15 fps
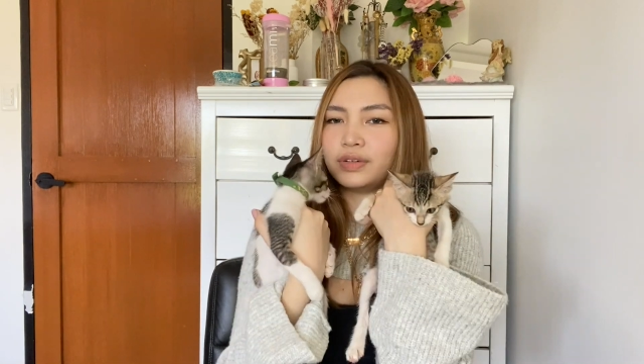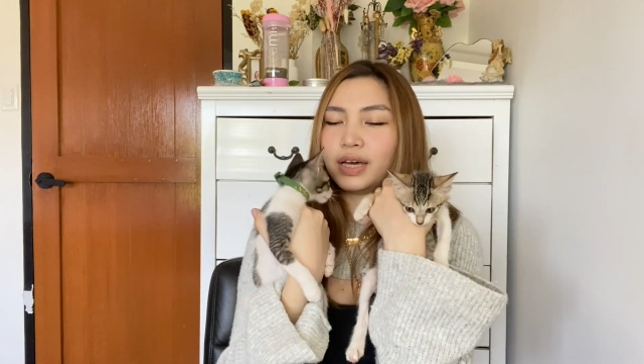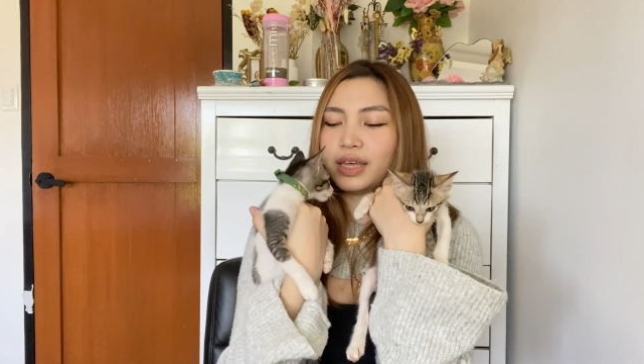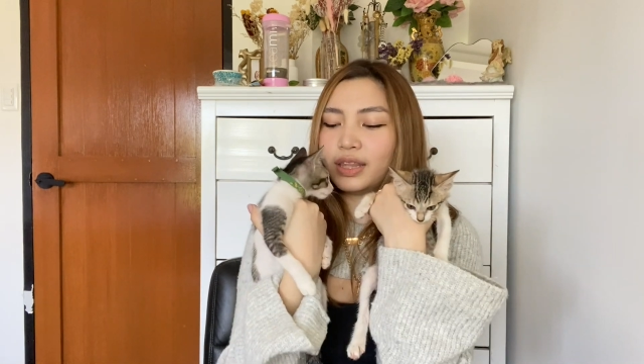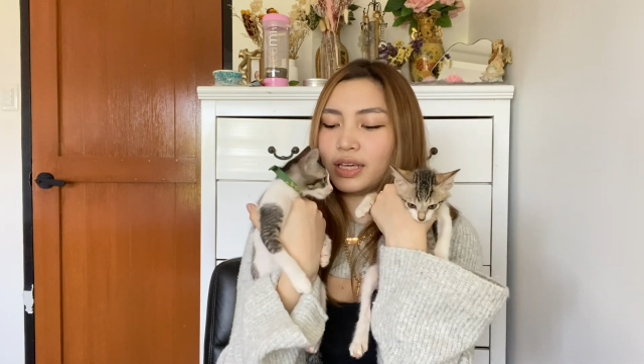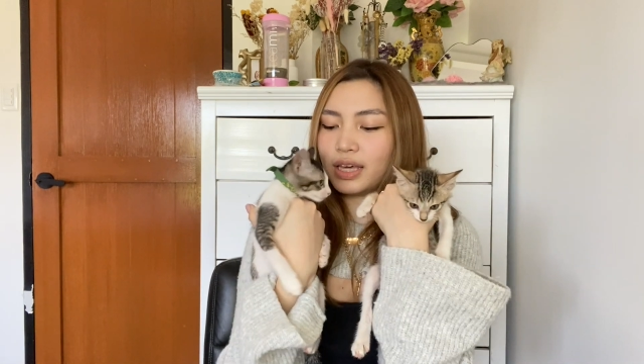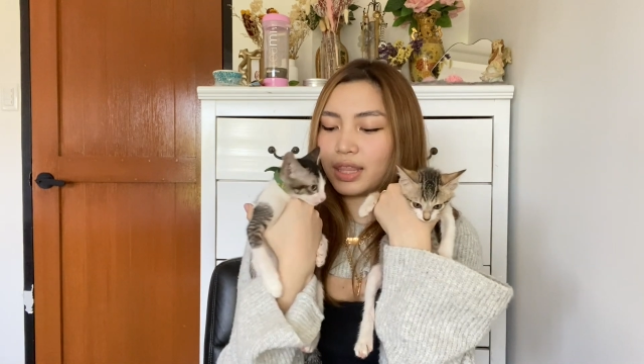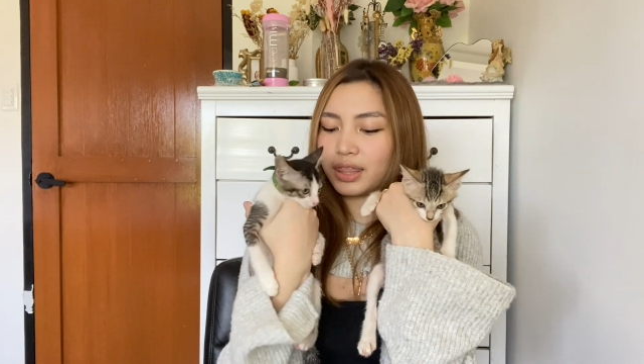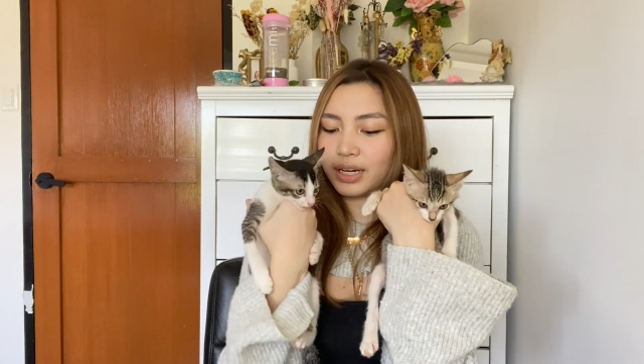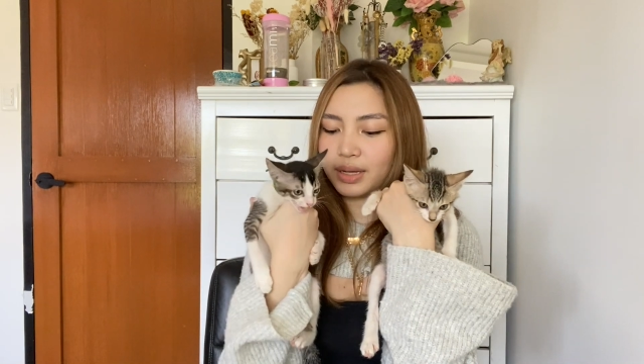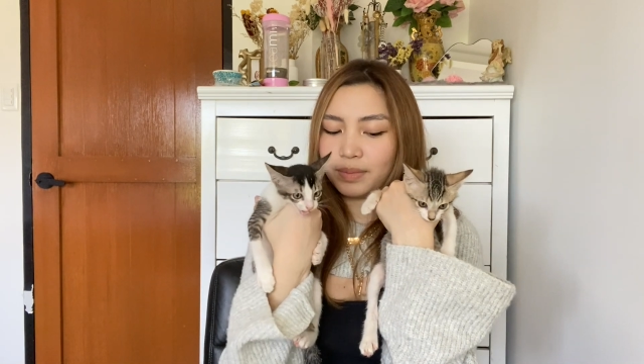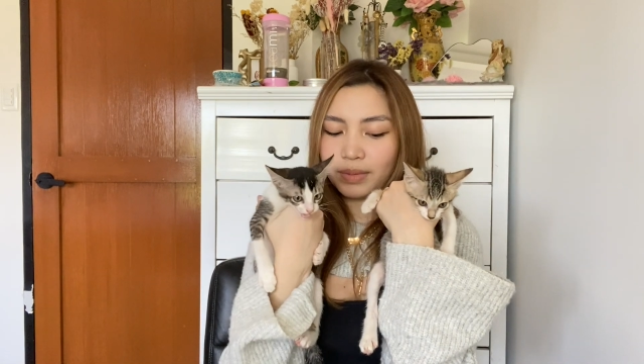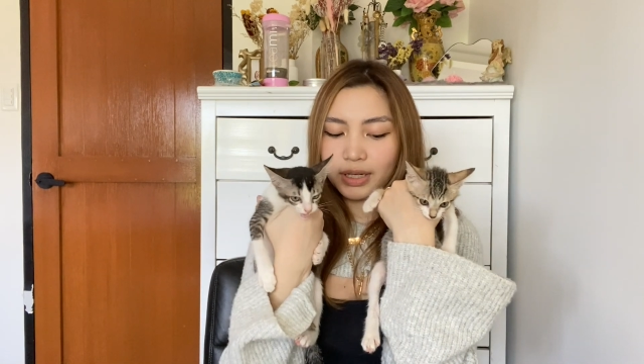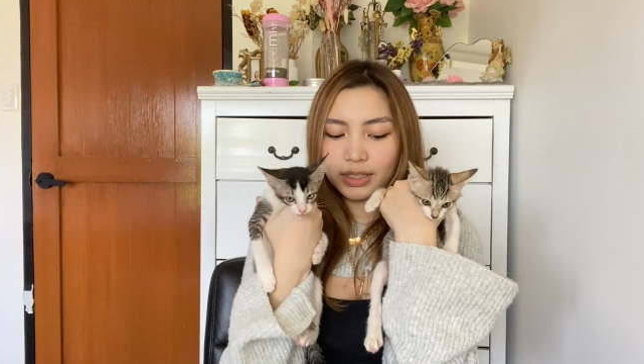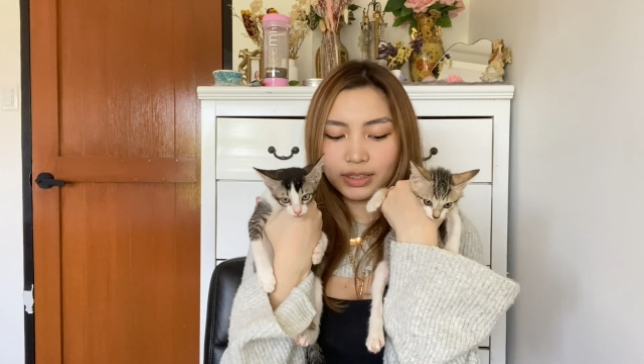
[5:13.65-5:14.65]
I think
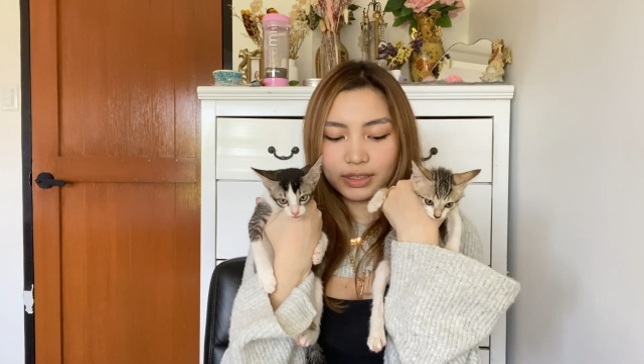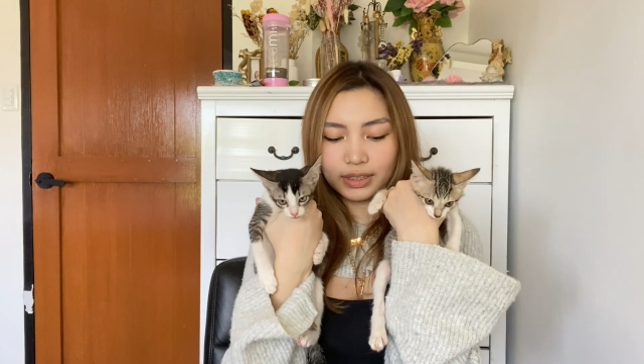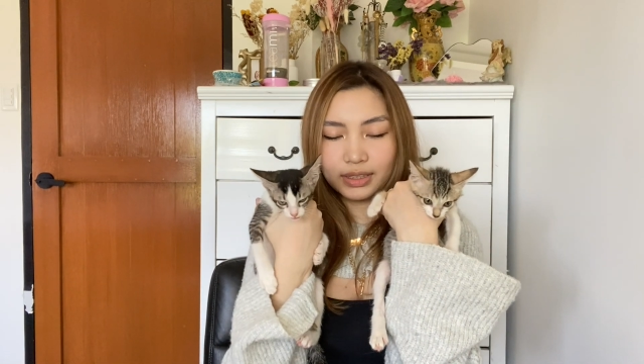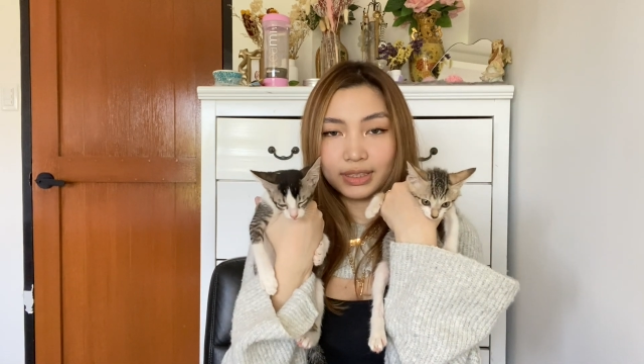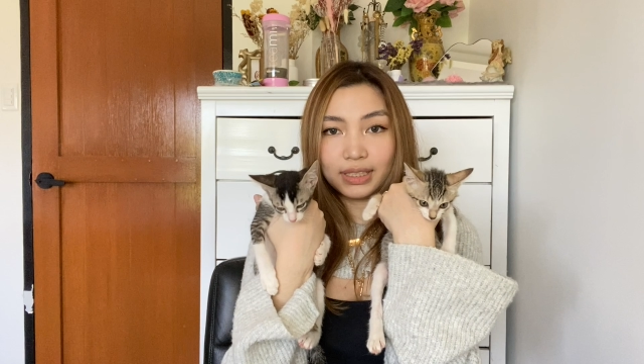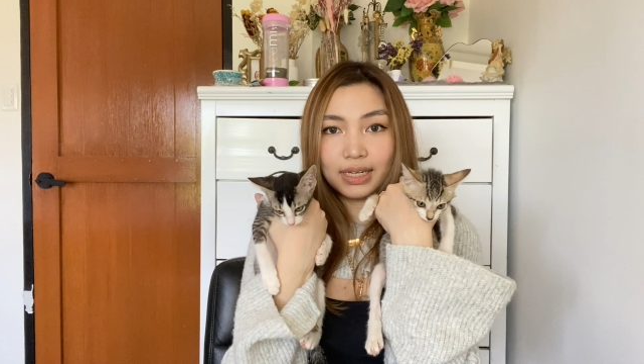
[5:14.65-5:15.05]
3 months is